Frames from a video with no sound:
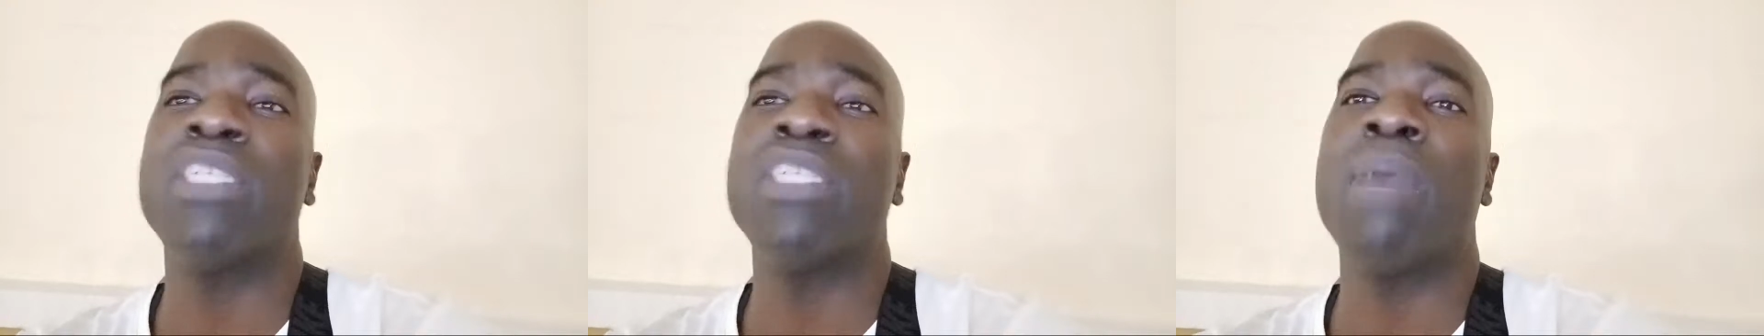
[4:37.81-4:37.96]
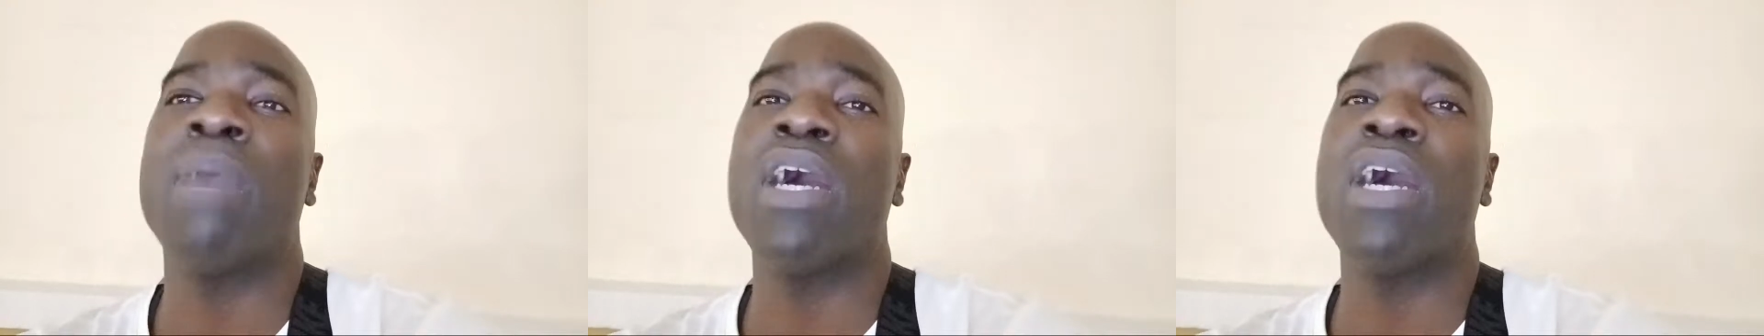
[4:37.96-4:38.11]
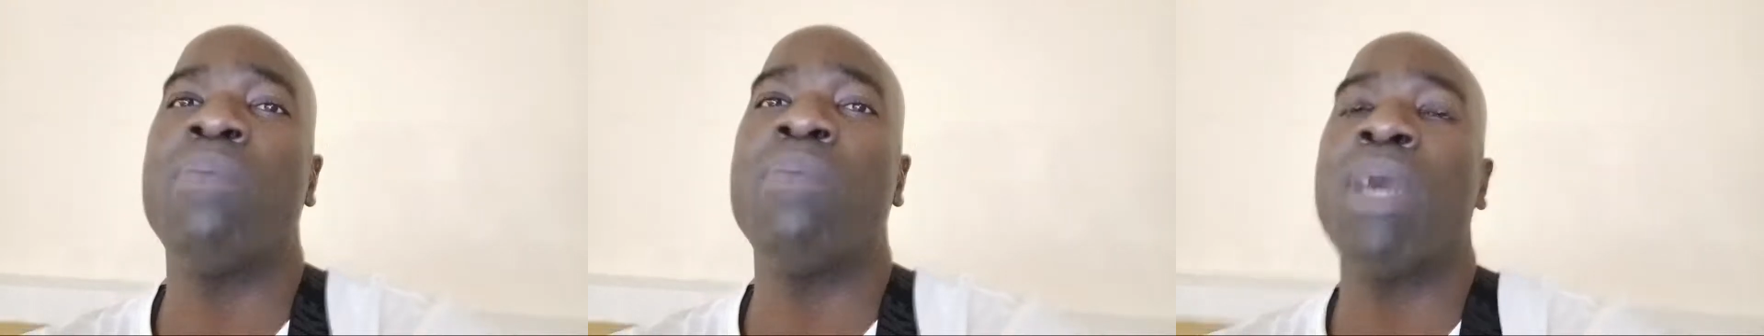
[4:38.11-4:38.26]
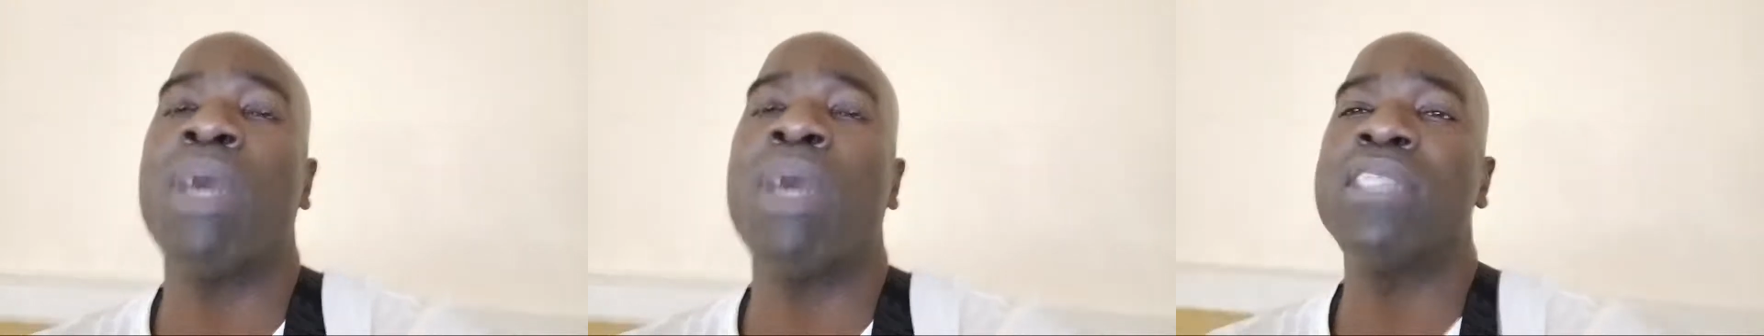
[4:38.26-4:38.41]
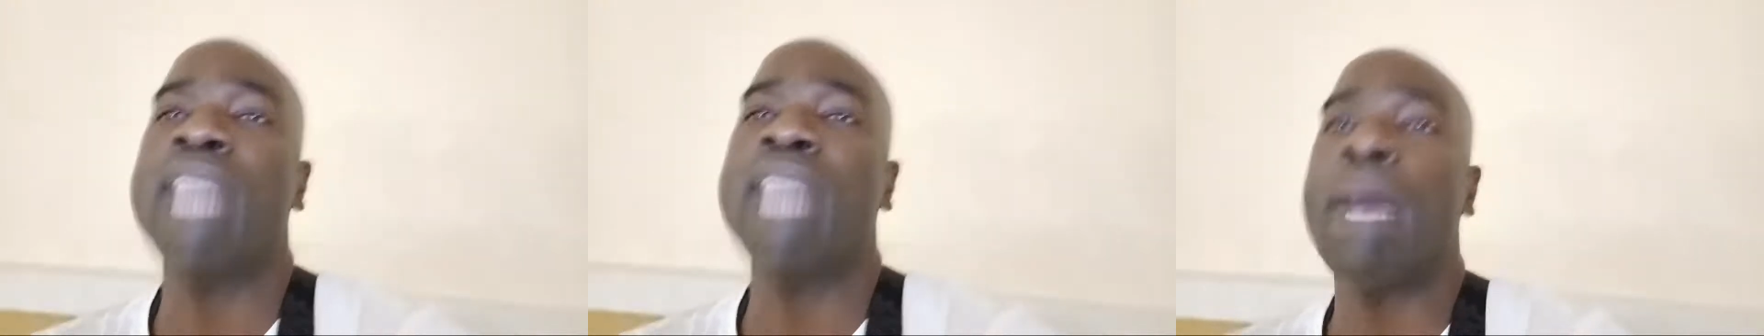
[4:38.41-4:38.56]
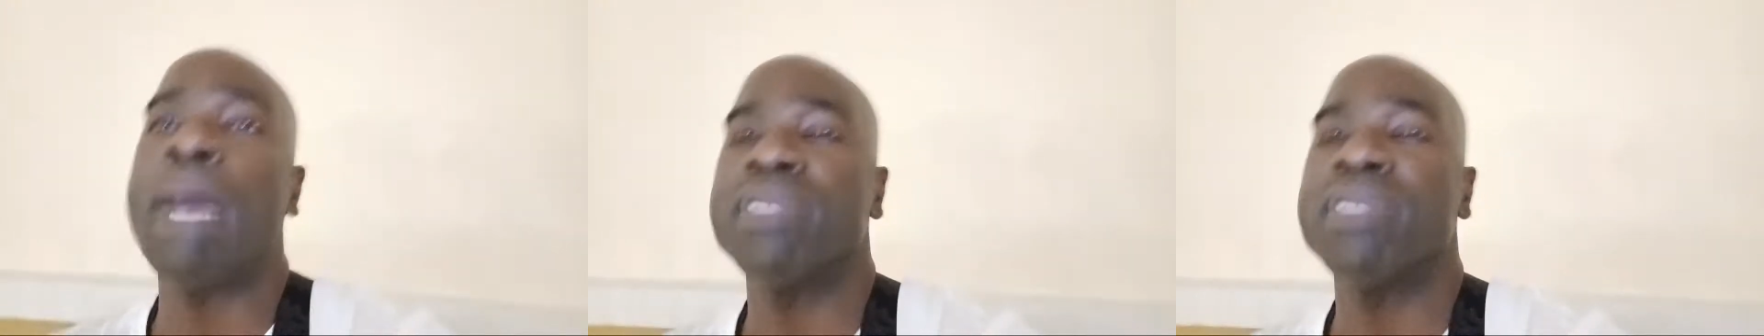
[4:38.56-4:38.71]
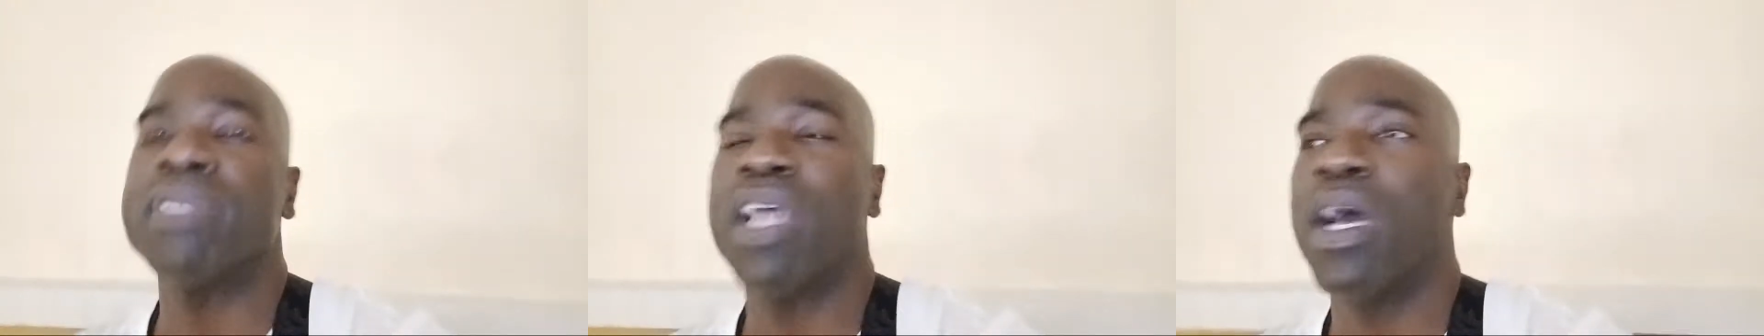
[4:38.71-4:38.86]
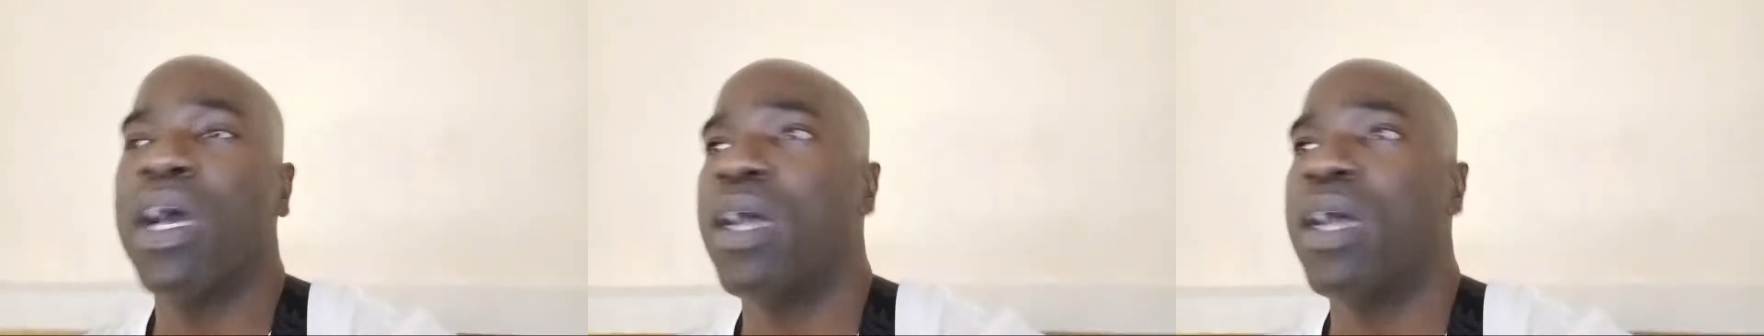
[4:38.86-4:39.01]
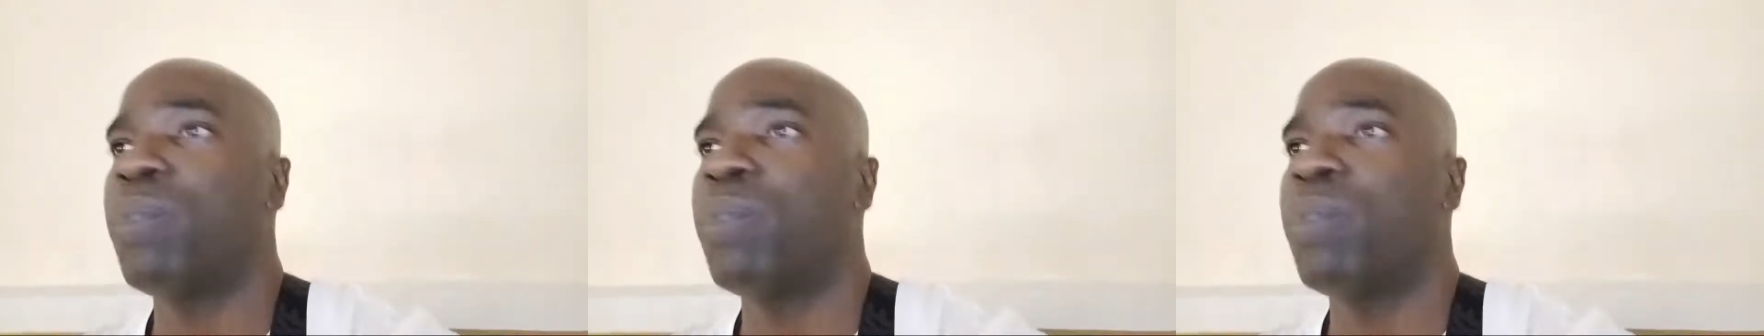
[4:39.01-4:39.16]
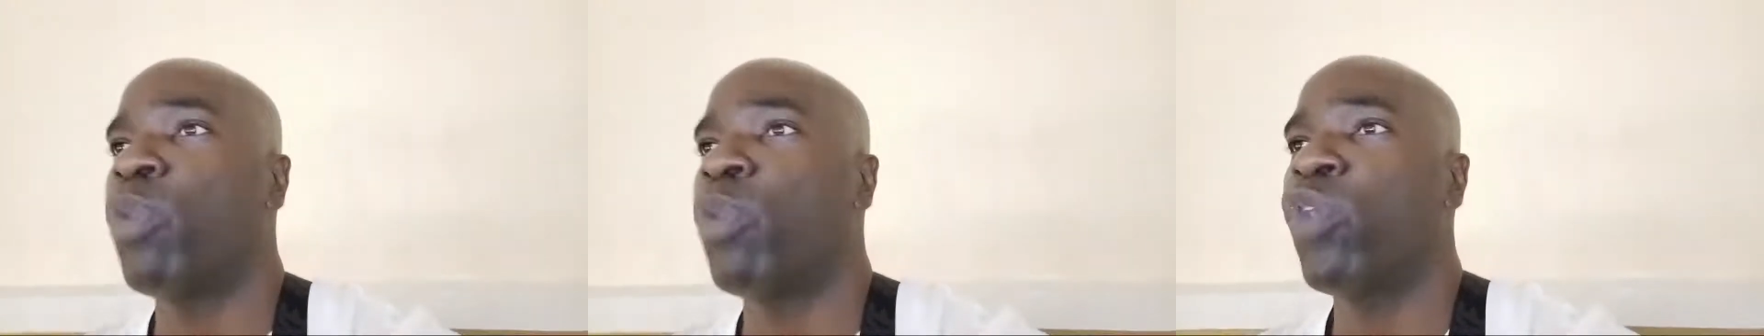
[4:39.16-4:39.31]
of my stops
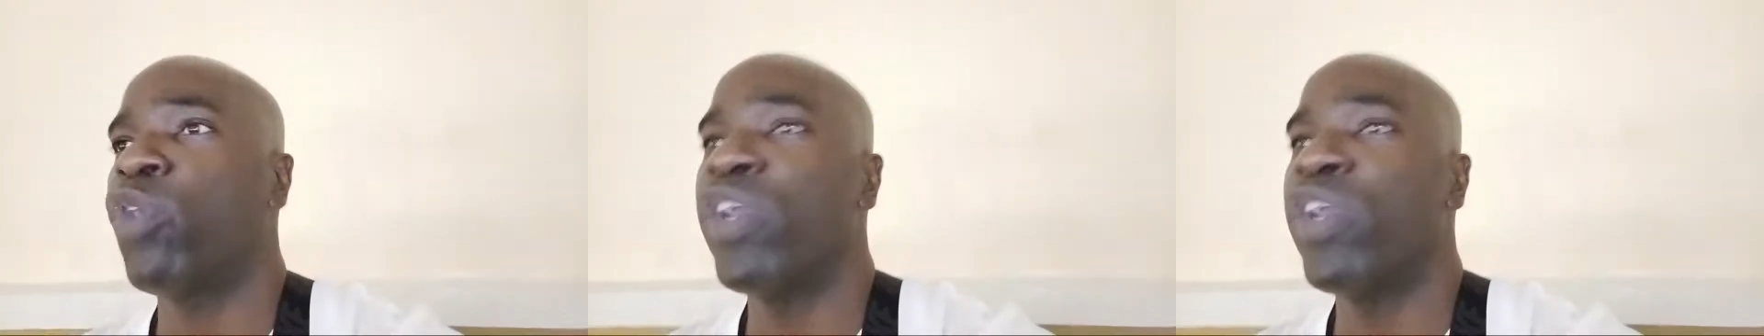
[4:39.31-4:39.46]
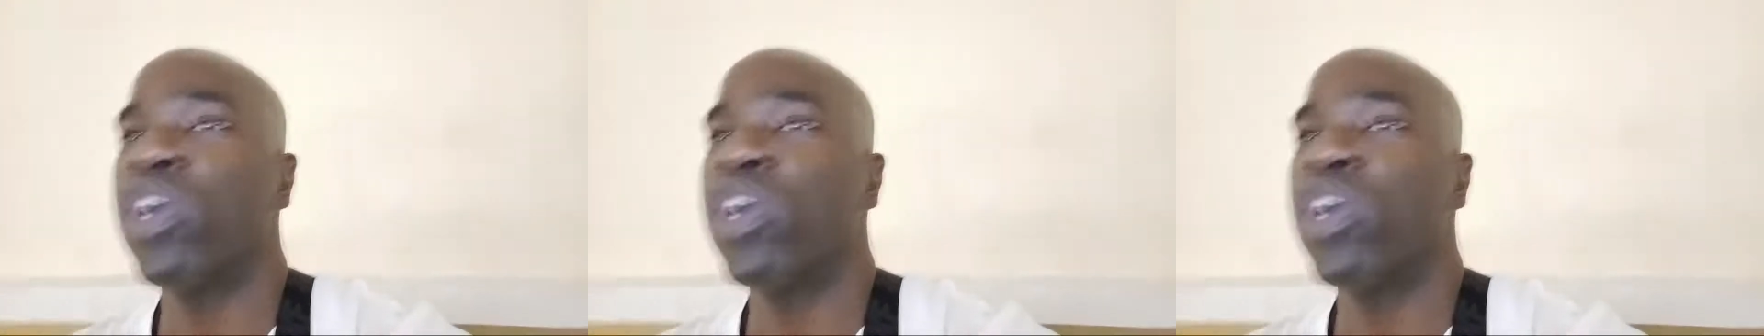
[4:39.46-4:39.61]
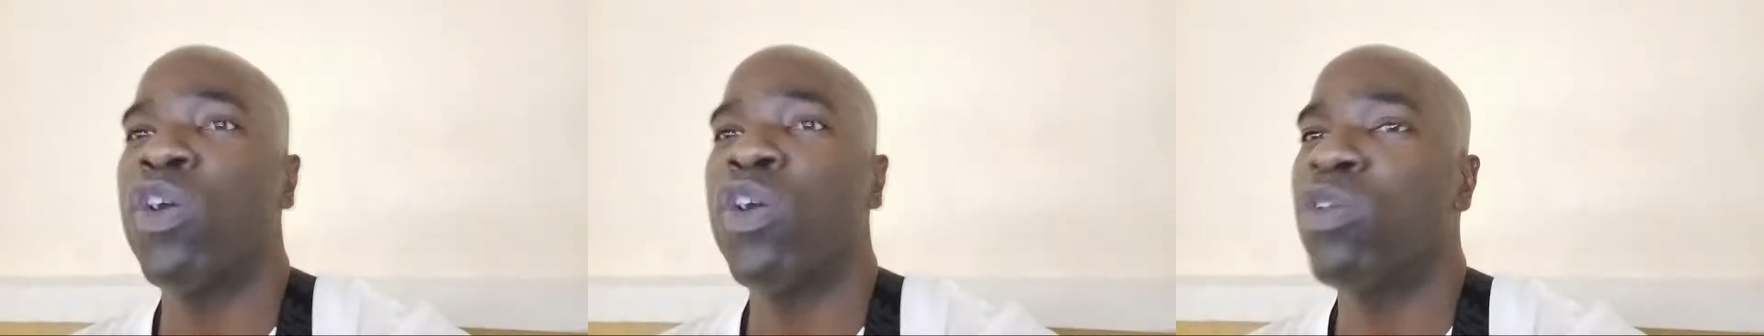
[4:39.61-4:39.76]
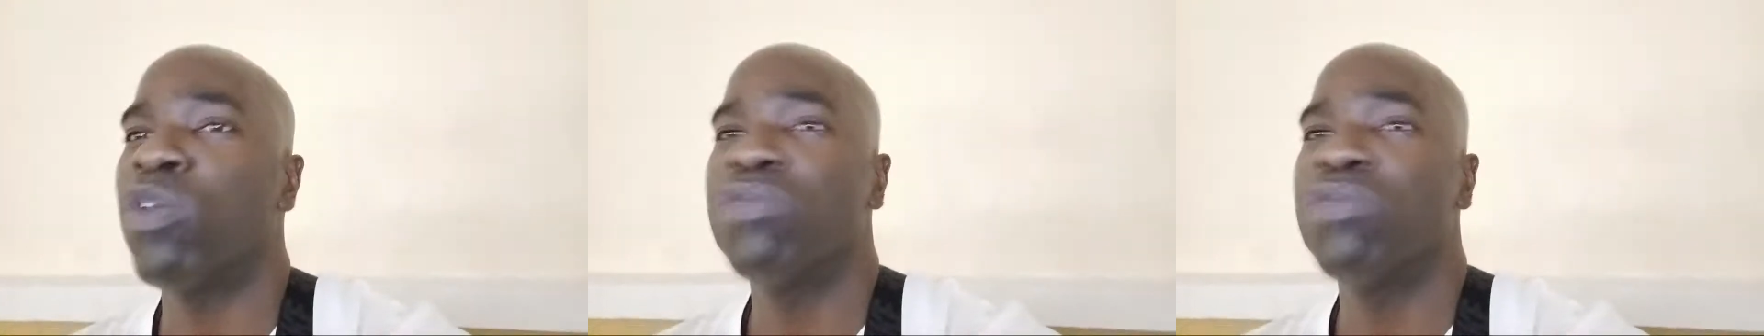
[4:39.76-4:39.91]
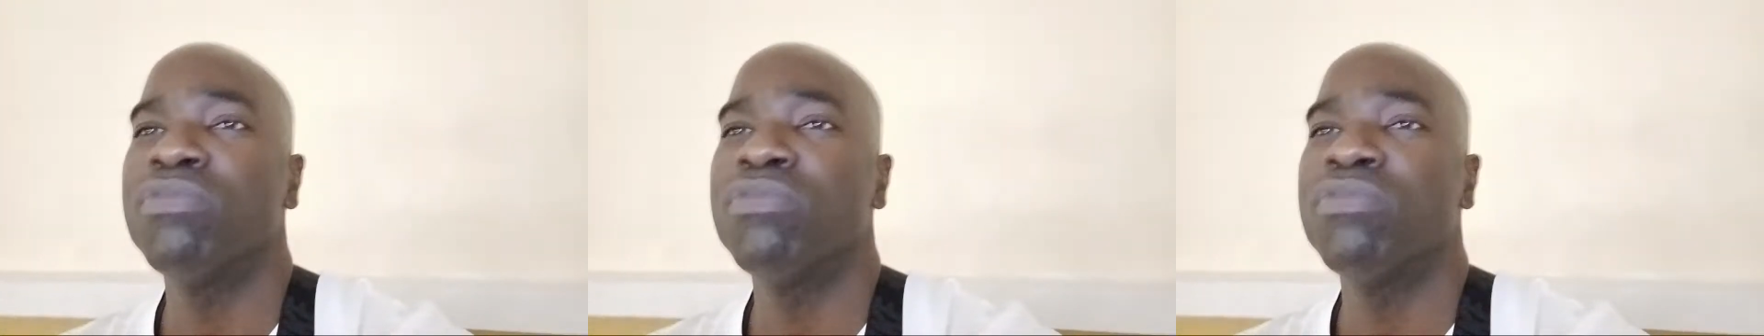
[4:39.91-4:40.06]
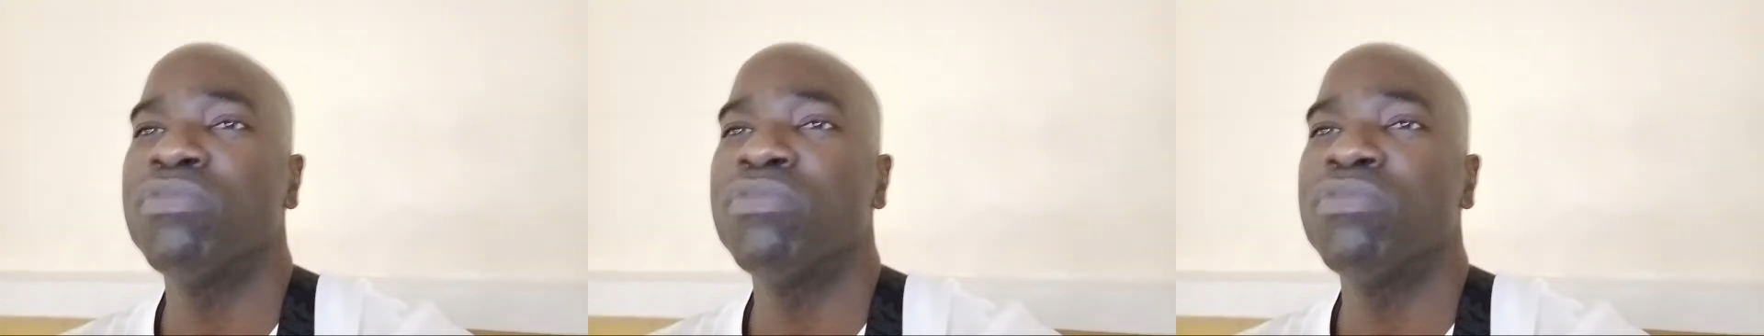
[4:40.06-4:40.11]
to Puerto Rico,